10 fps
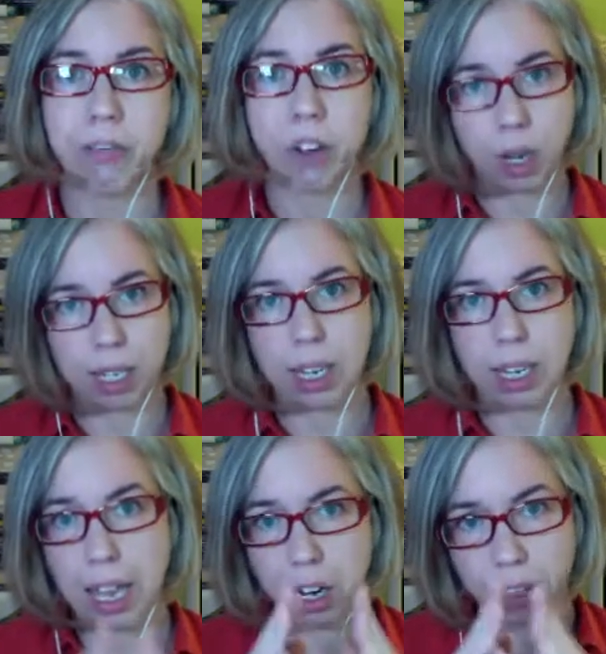focus
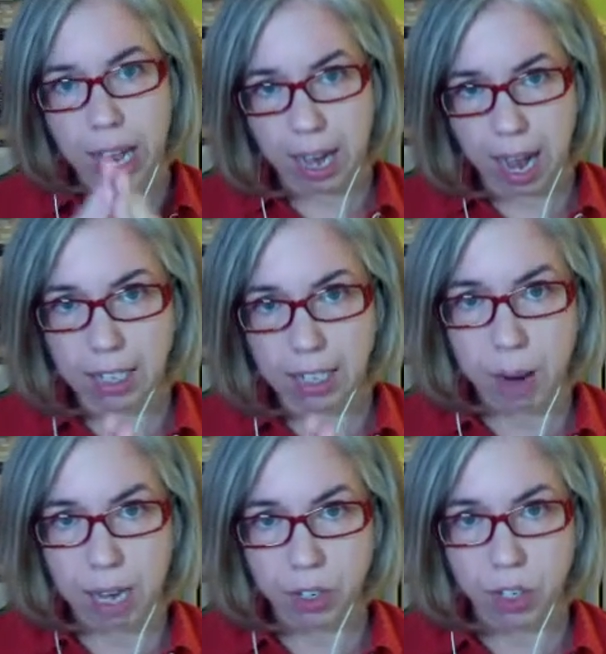again on that next
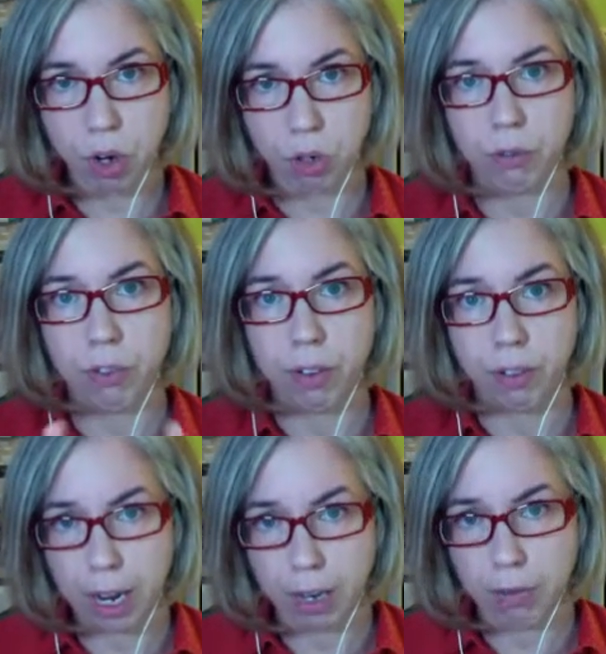milestone,
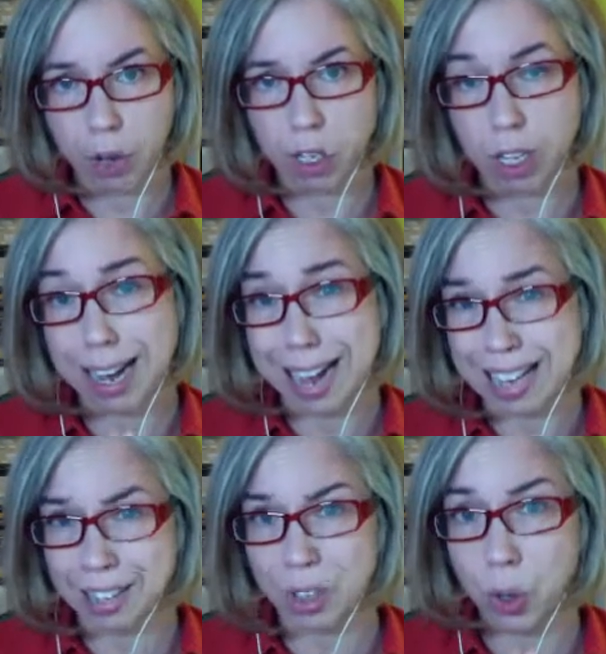focus on that
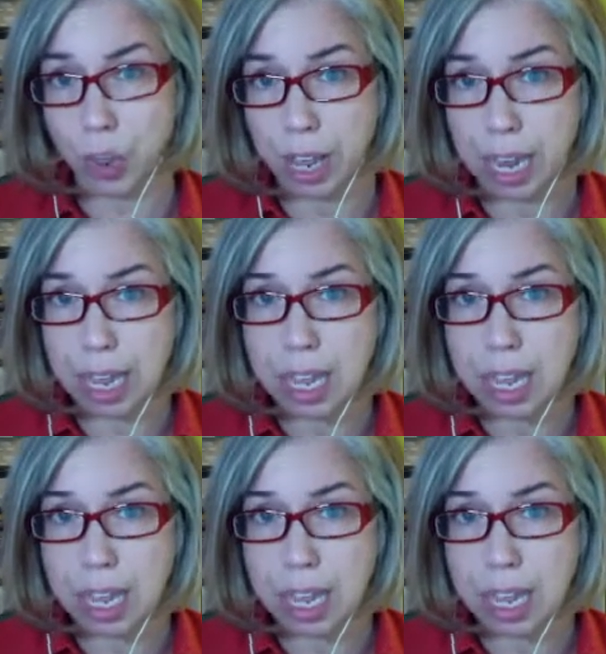next little thing.